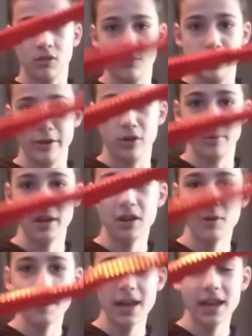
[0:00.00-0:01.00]
Wiggle,
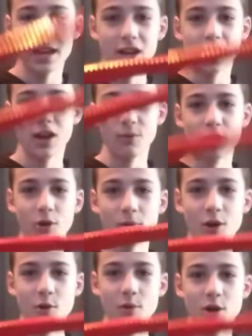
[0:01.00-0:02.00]
wiggle, wiggle, wiggle,
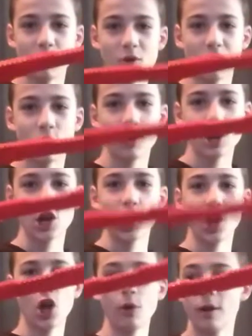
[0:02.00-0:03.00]
wiggle,
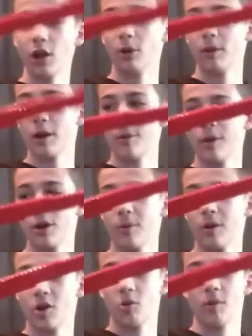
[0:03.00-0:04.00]
wiggle, wiggle, wiggle, wiggle,
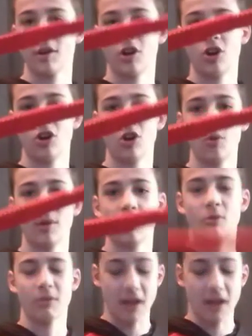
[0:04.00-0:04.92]
wiggle, wiggle, wiggle, wiggle, wiggle, wiggle,